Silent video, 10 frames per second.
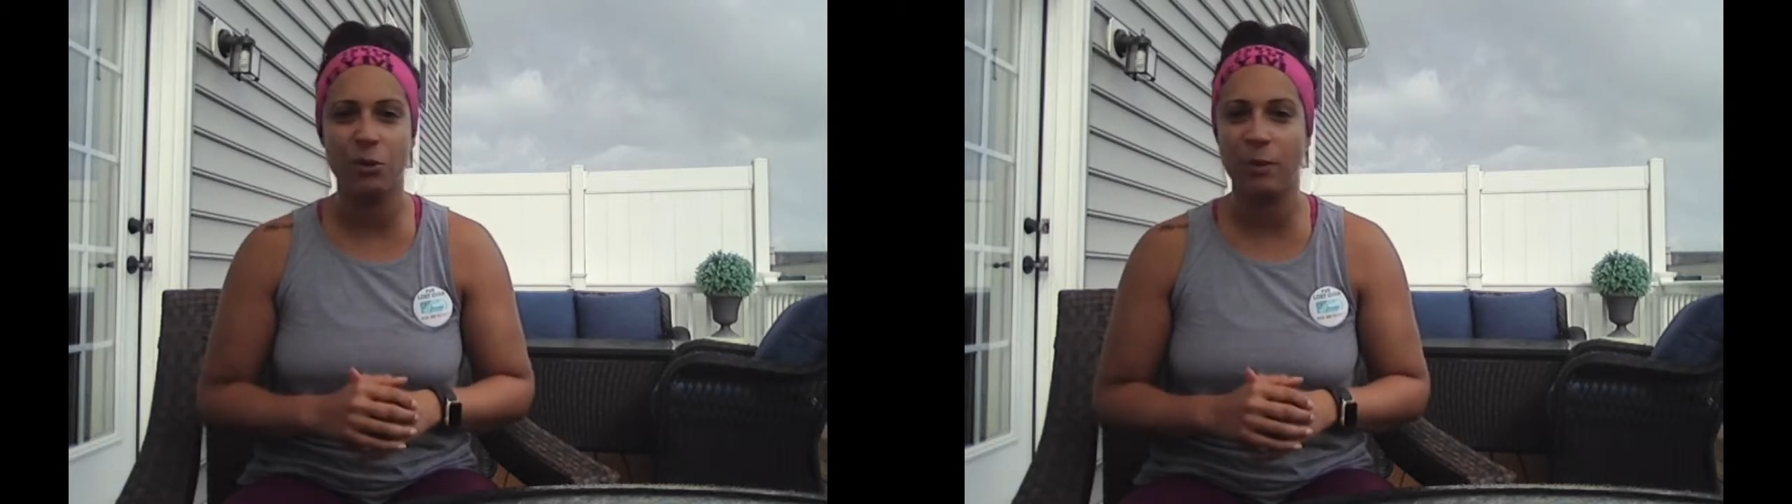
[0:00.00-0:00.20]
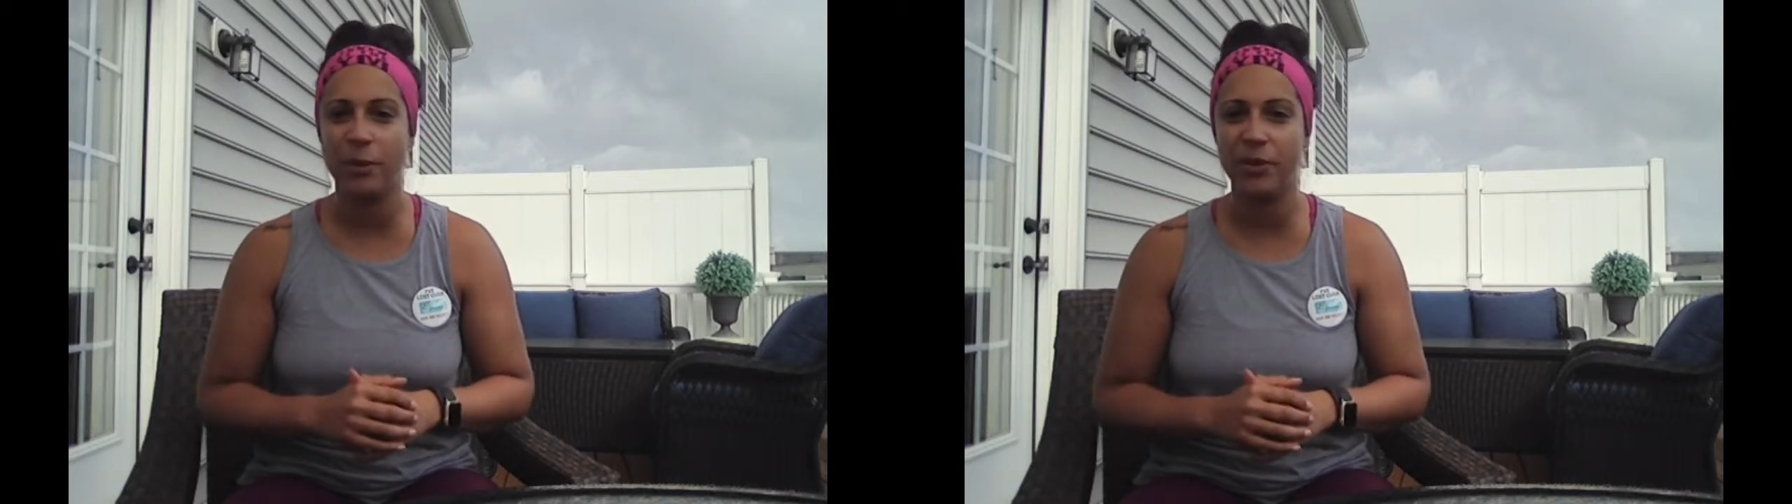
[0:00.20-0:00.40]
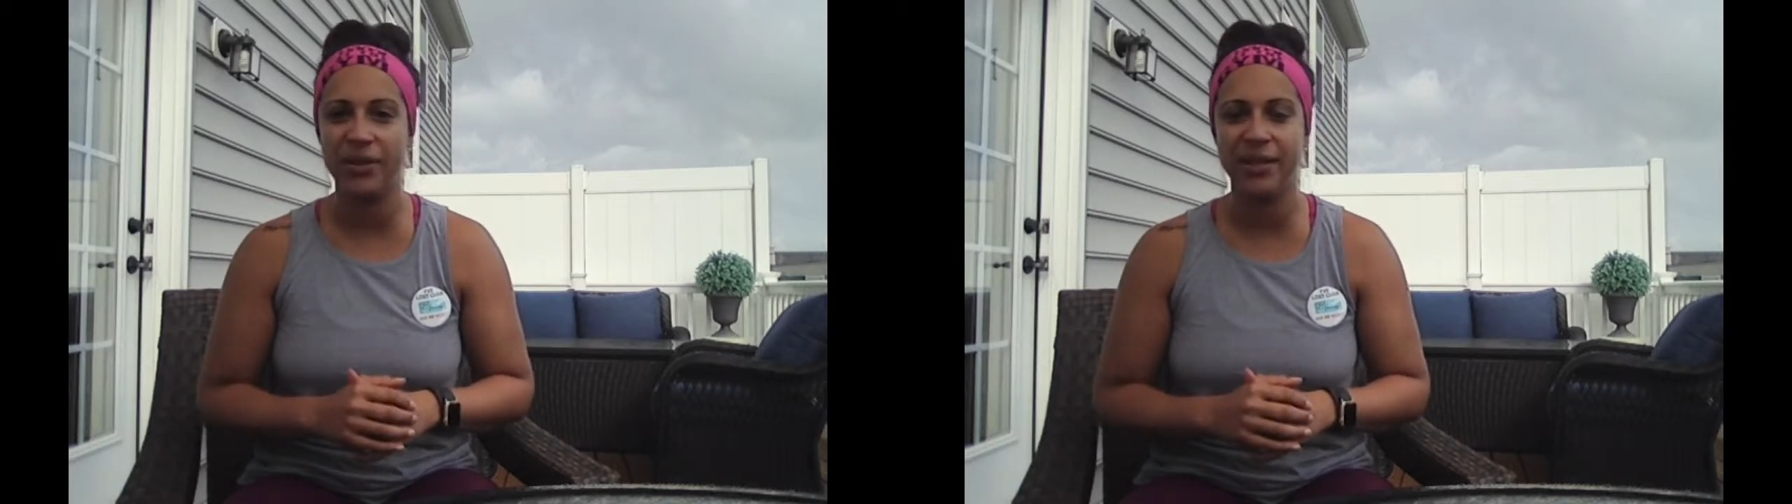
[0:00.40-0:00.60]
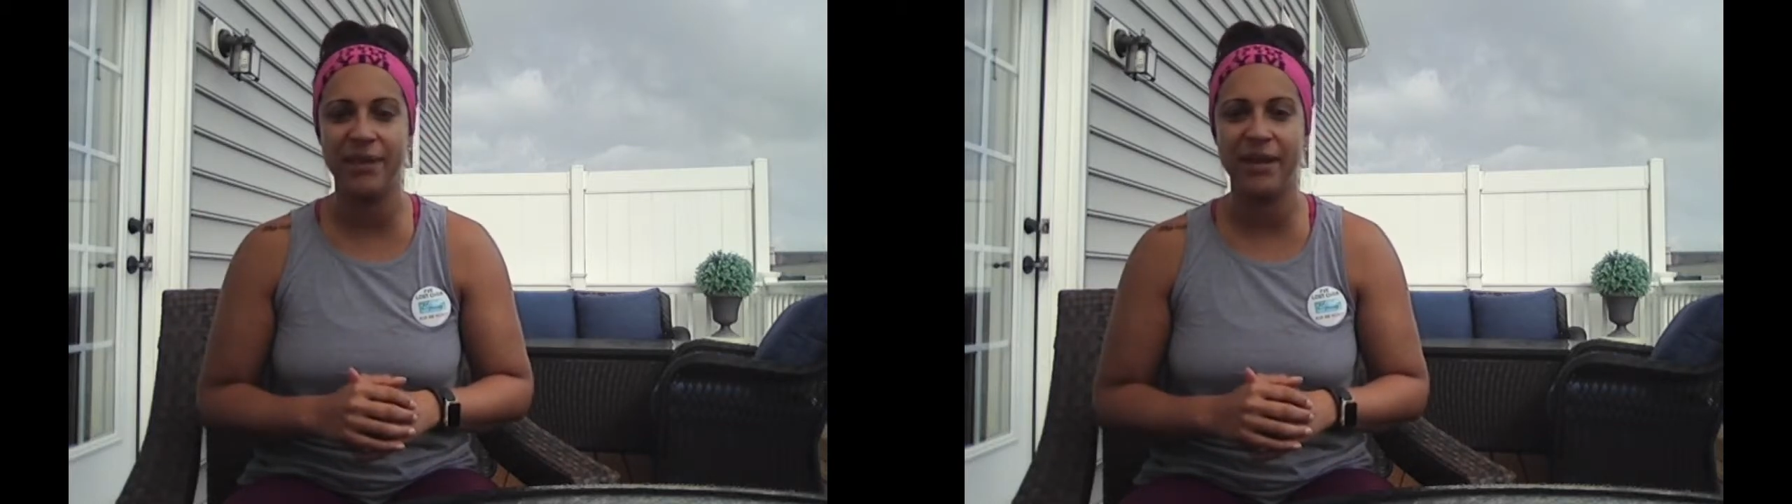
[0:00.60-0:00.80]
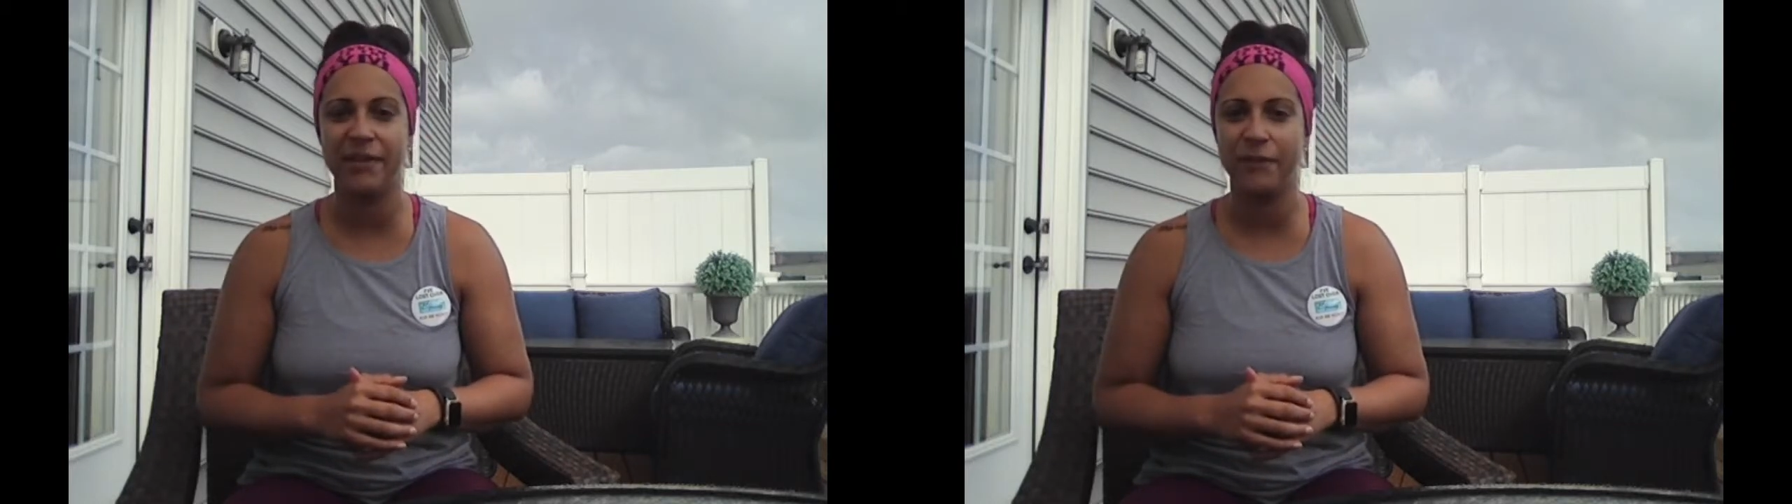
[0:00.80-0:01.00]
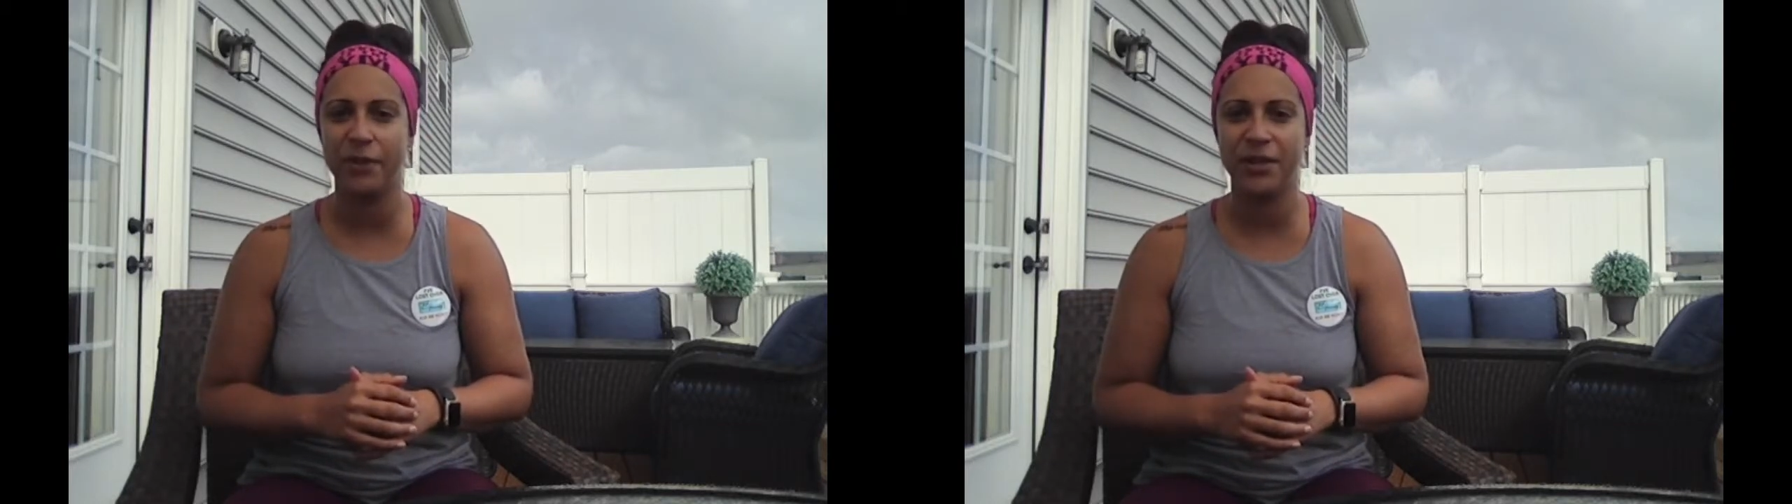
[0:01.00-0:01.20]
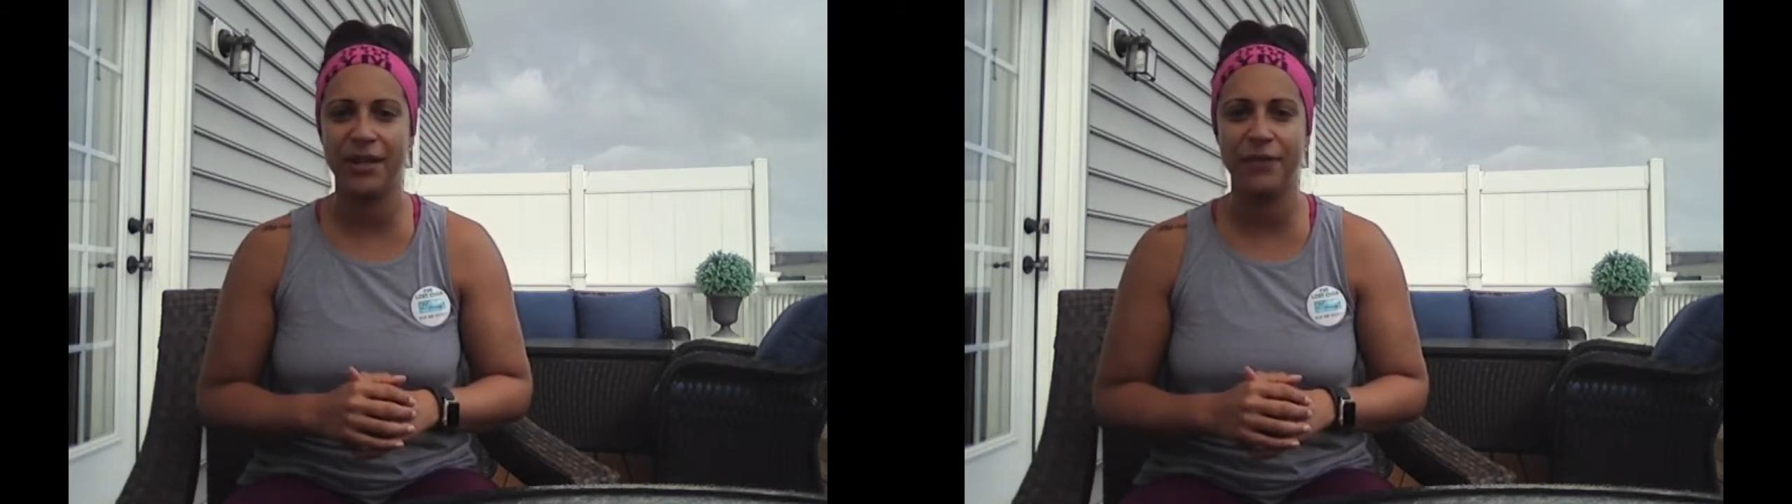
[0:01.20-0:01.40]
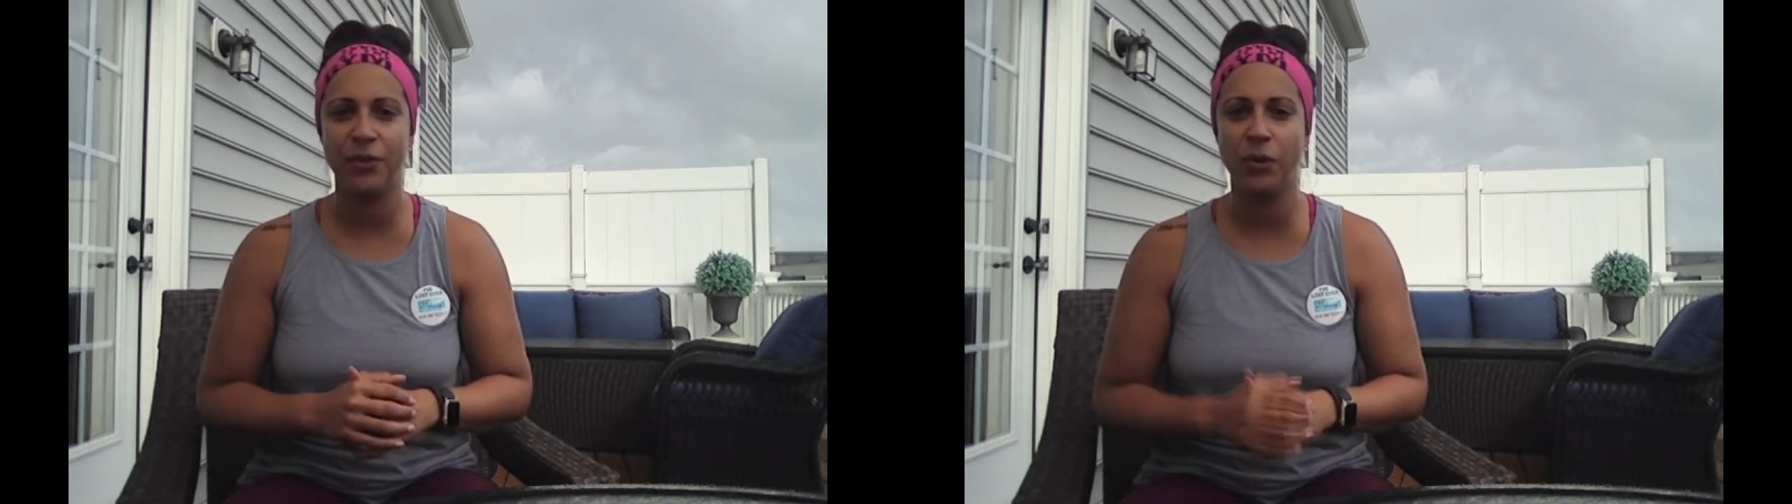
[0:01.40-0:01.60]
were posting about the first day
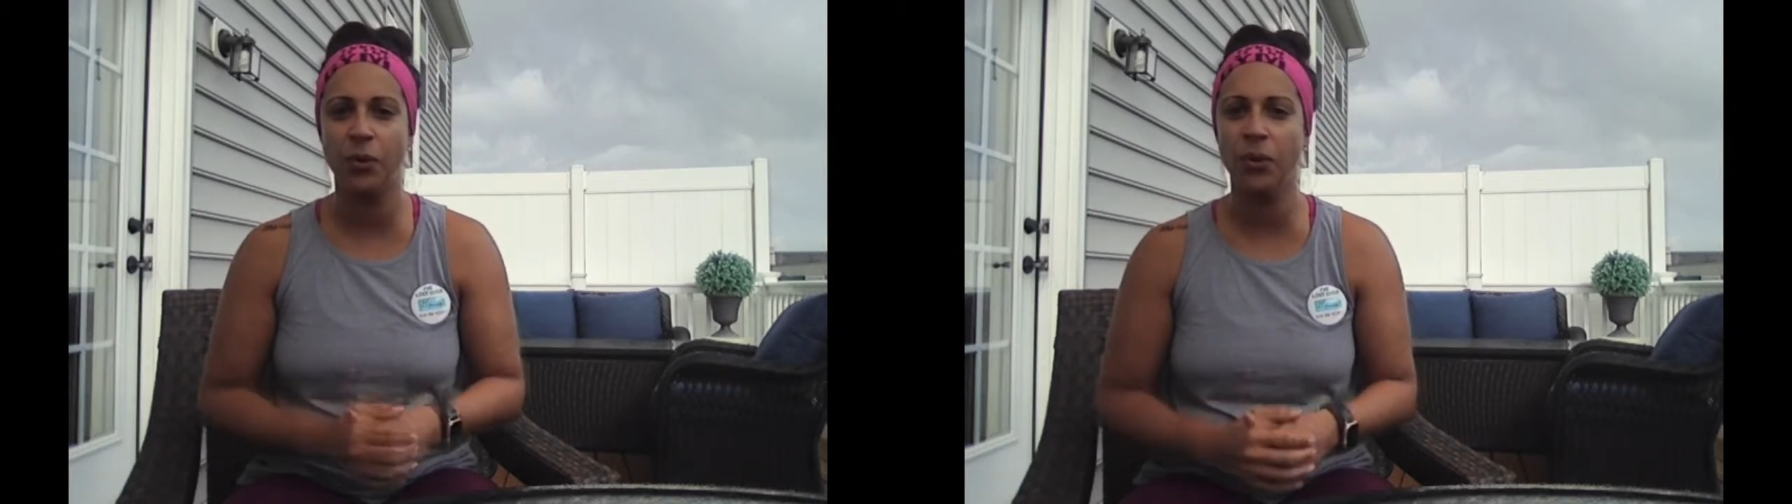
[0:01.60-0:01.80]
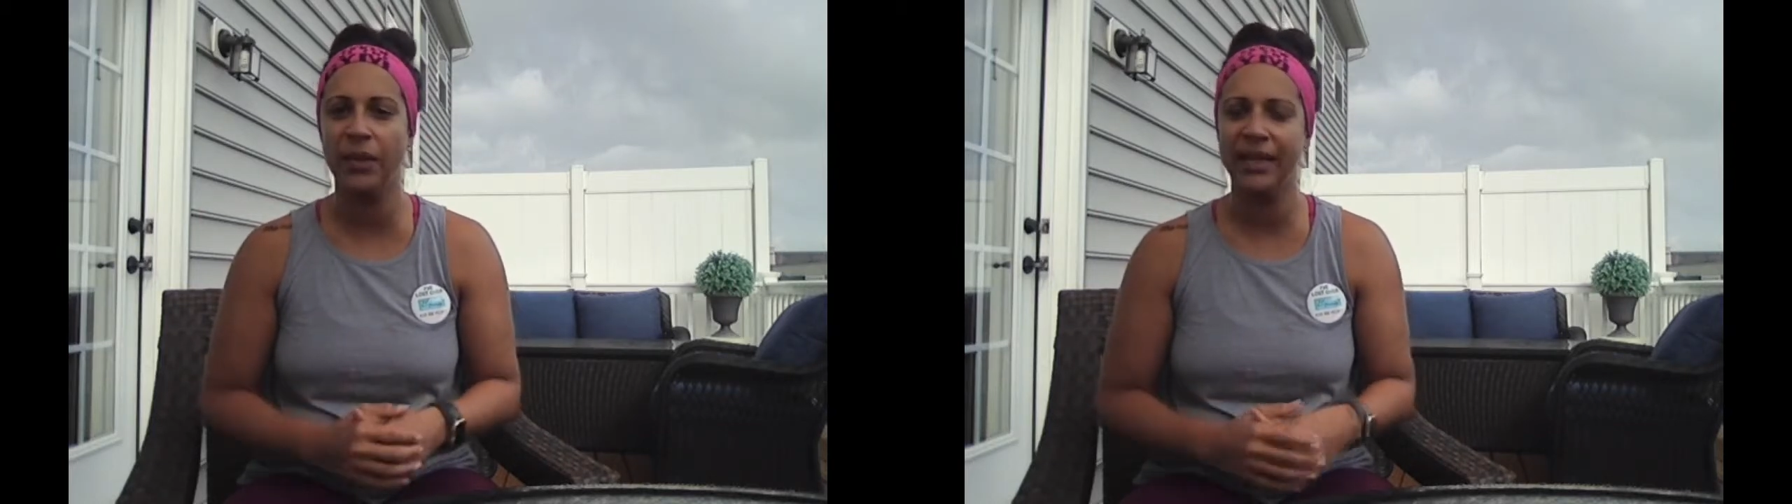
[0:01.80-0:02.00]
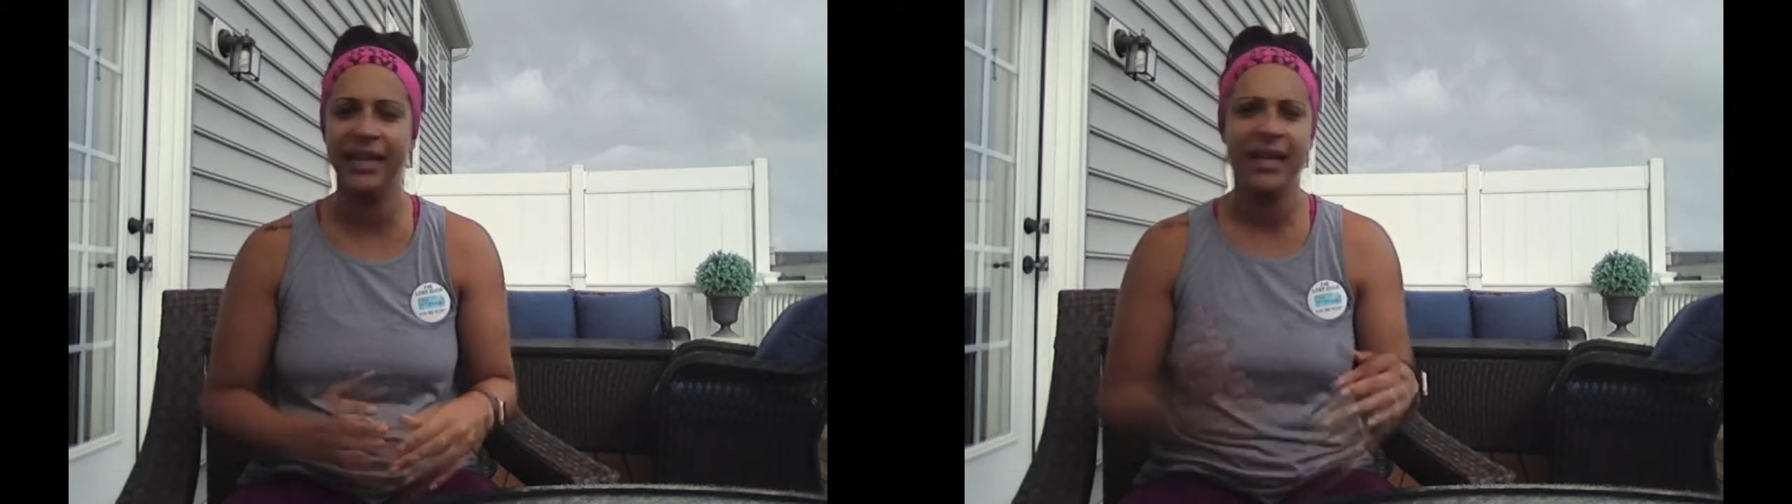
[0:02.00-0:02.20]
of school, and